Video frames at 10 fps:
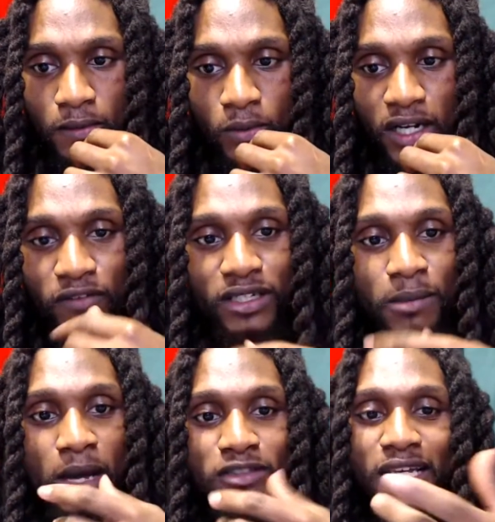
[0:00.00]
Whatever the
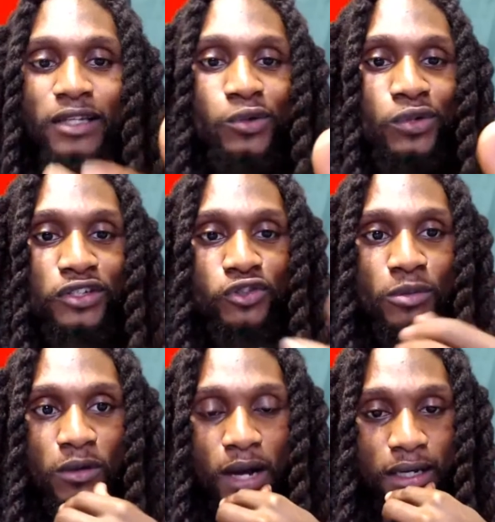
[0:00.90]
amount, say you
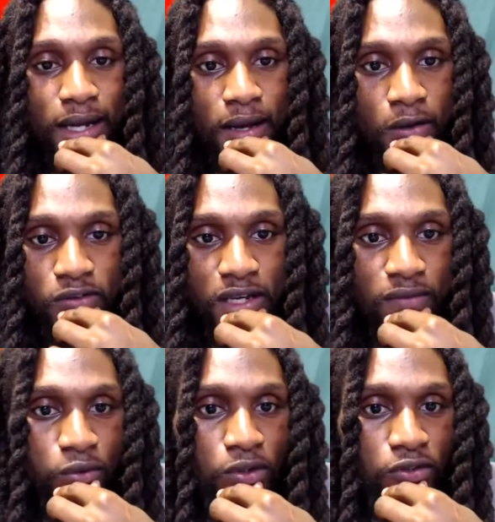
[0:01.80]
consuming right now, say
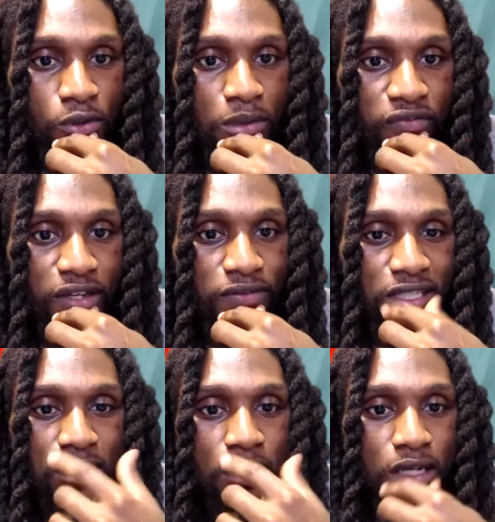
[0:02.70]
if you consuming
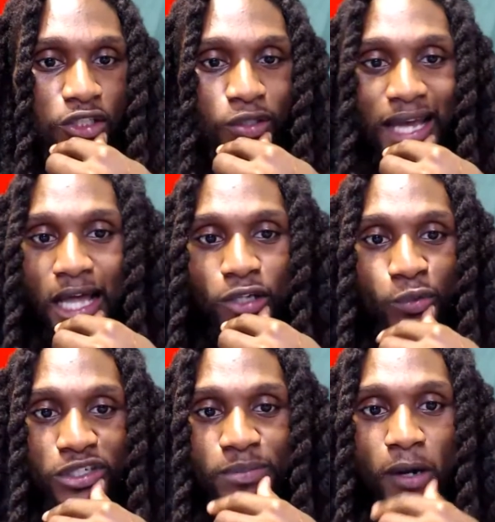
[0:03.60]
1,500
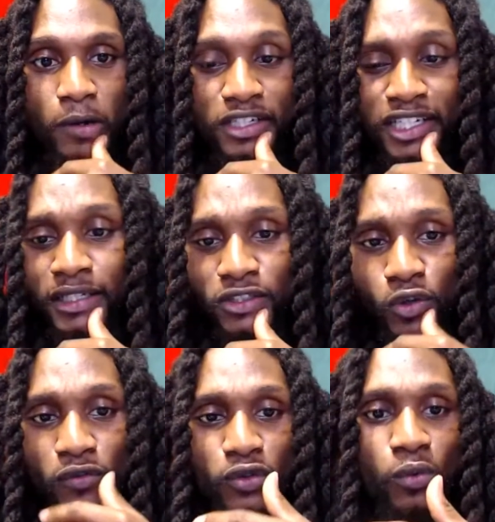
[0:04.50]
calories per day.
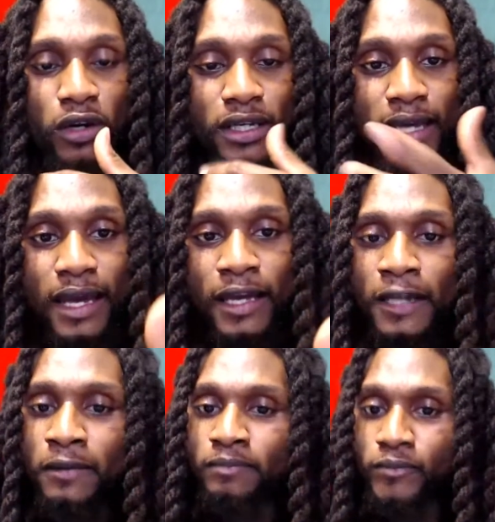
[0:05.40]
So if you want to
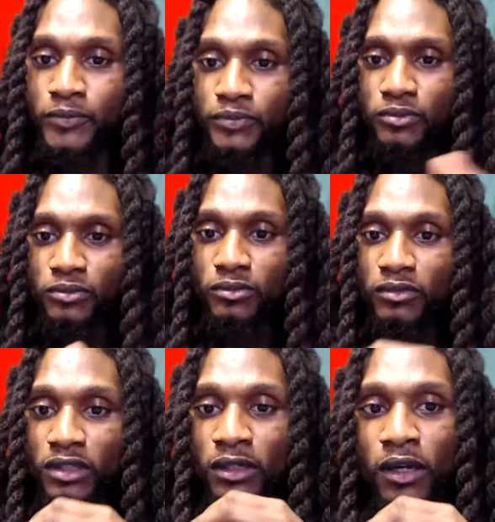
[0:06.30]
gain
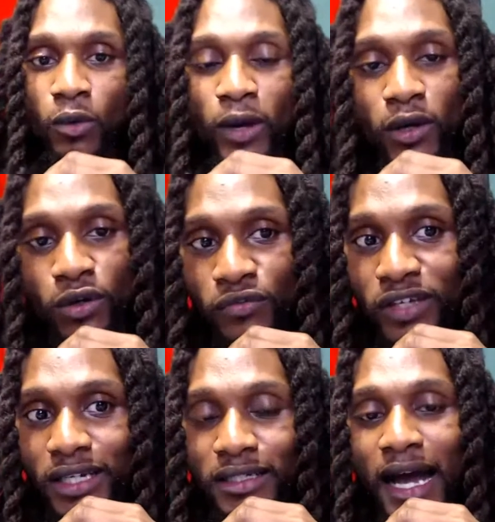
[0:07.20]
weight on the
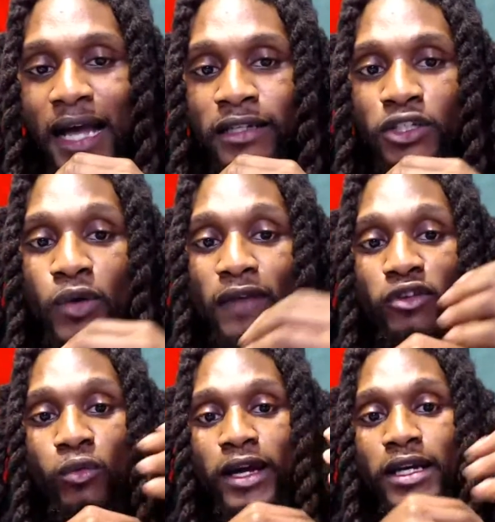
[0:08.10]
vegan diet, then you have
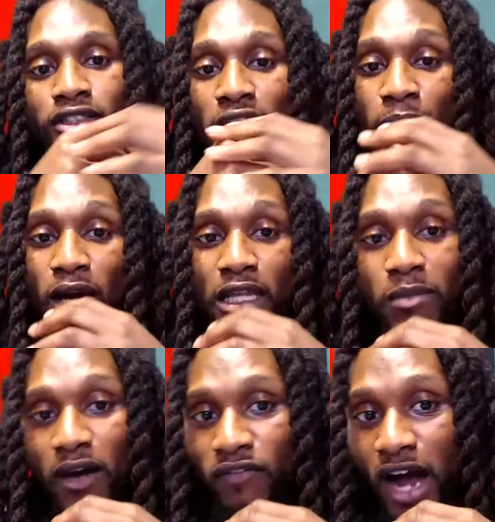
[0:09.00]
to raise that probably
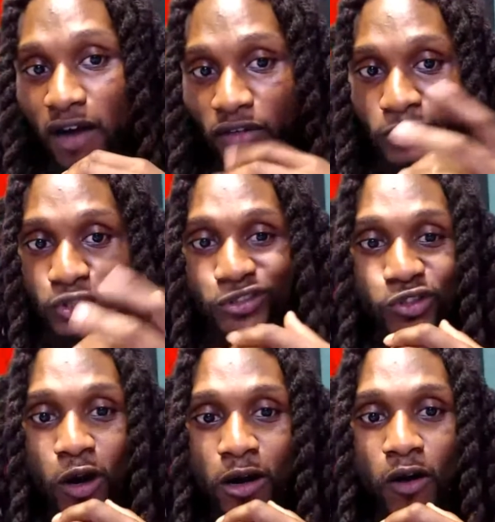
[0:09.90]
by 500 to
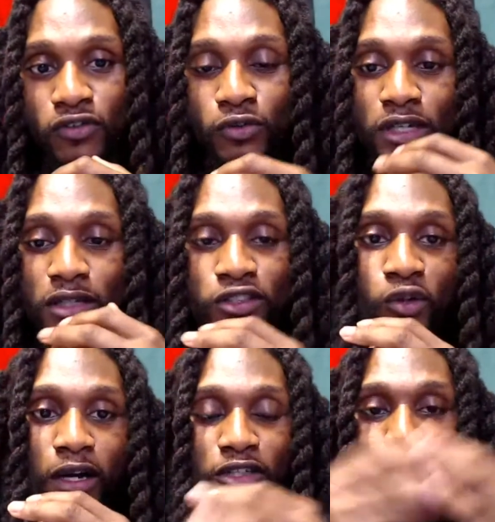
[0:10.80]
start off. So you need to
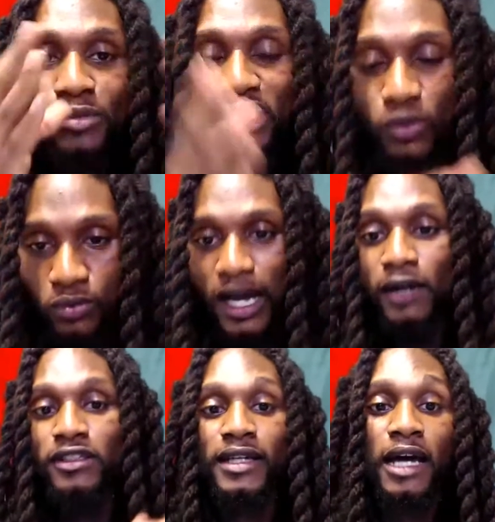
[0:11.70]
start consuming
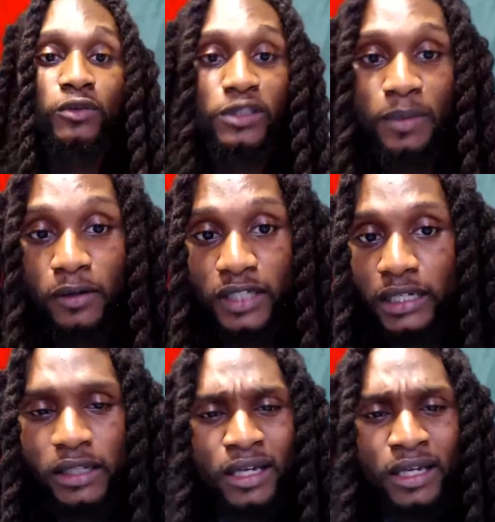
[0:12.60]
2,000 calories per day.